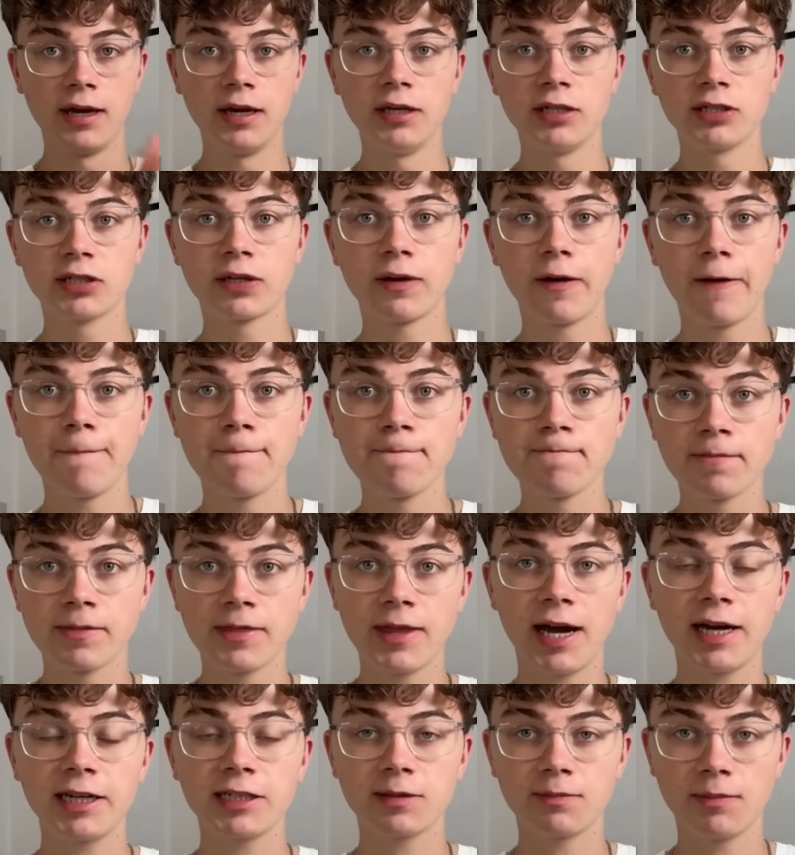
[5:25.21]
So
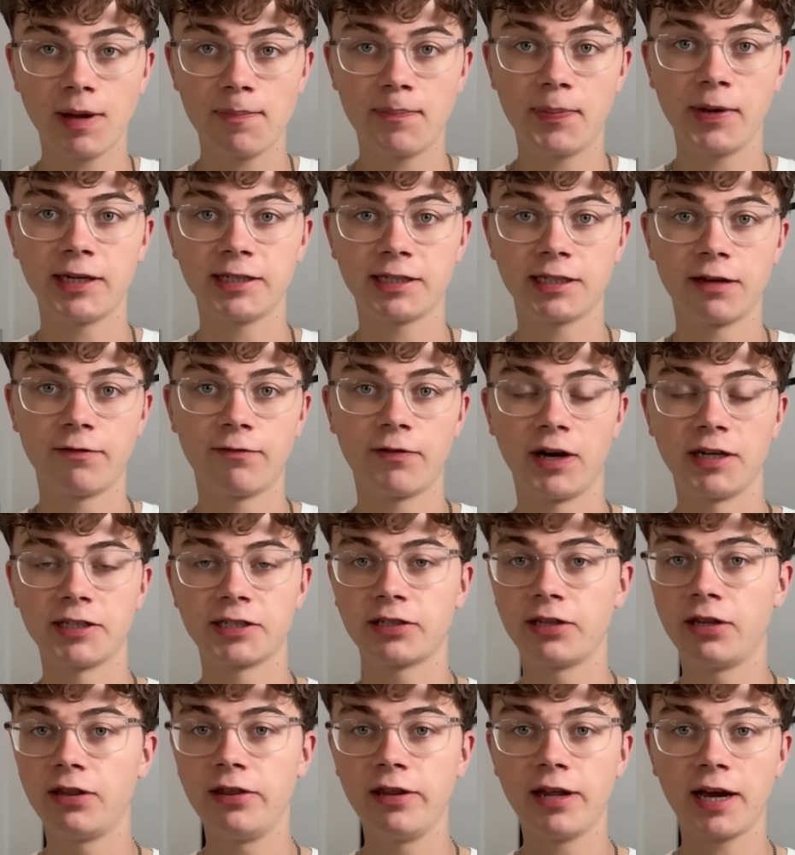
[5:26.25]
that's my biggest advice.
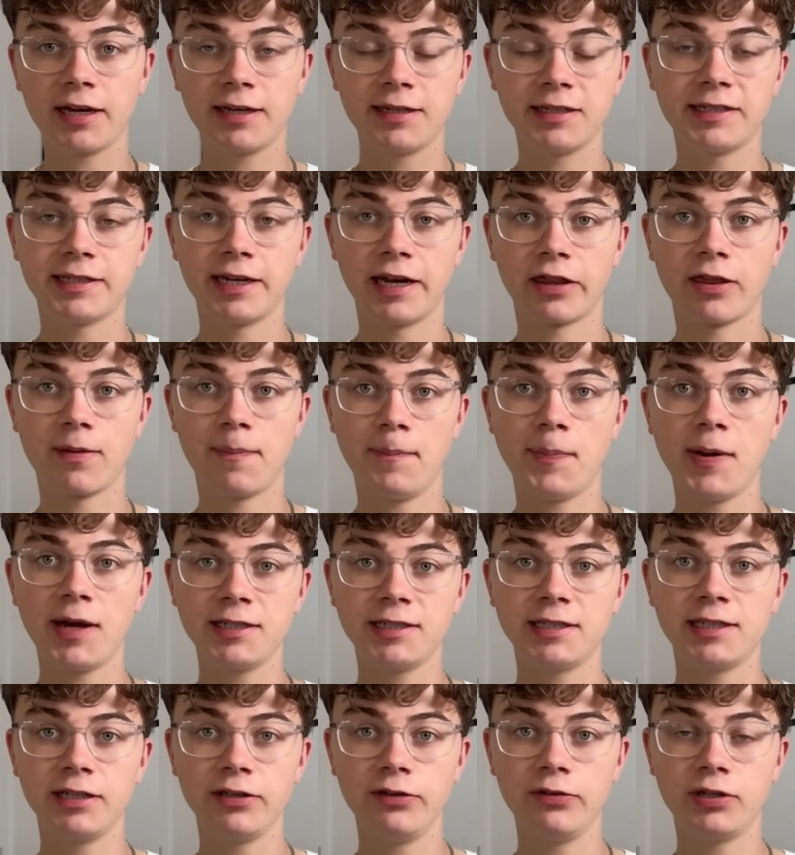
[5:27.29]
Like I said, the
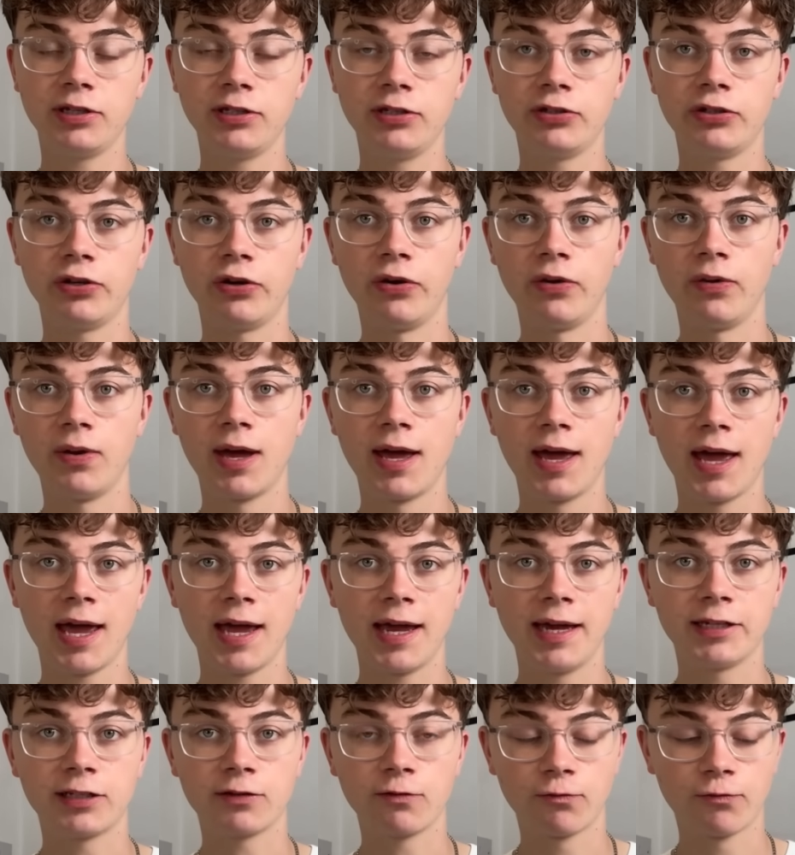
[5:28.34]
best thing you can do
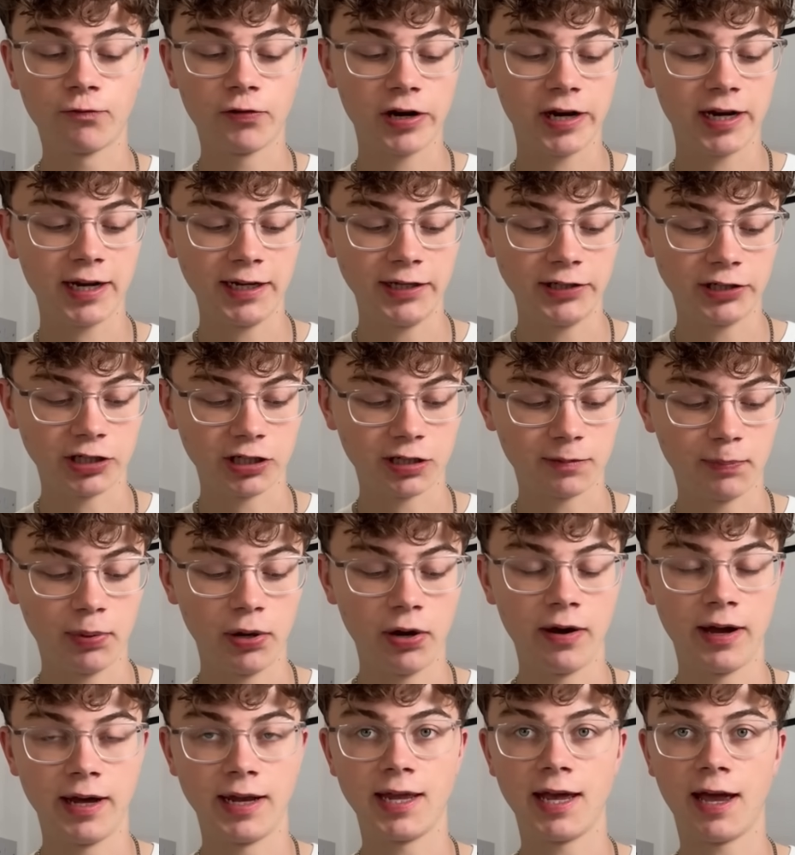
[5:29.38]
is really just
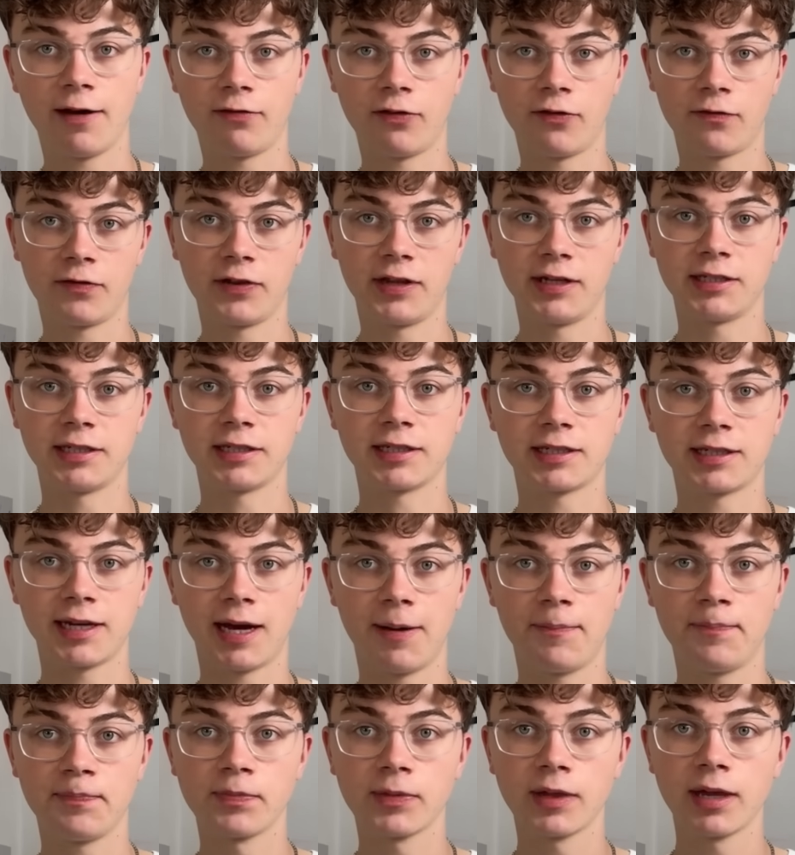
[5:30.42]
put in the effort for this
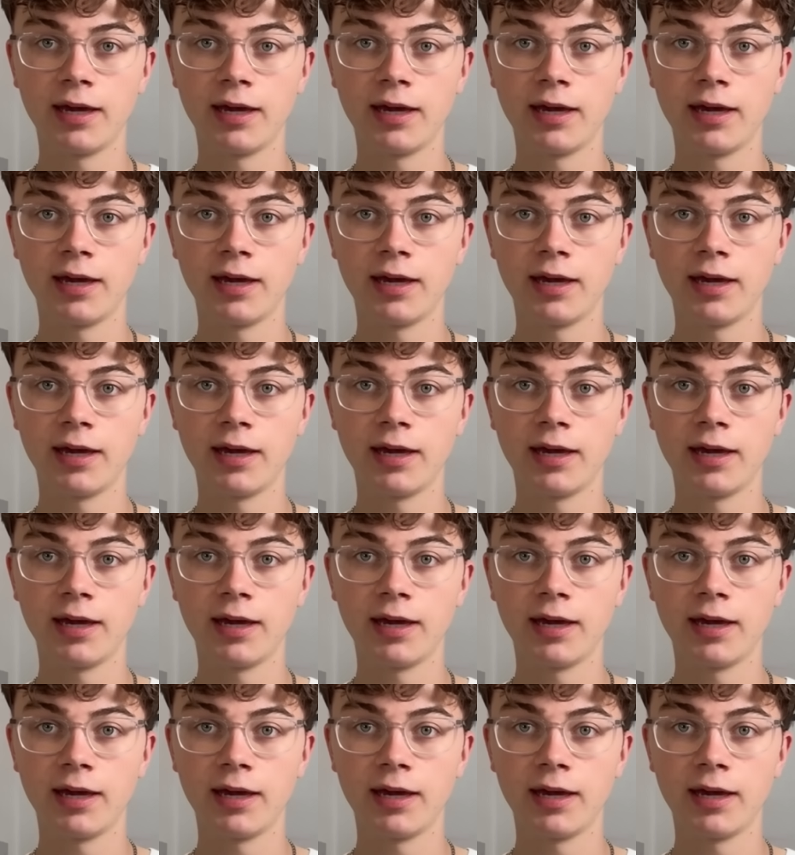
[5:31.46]
exam.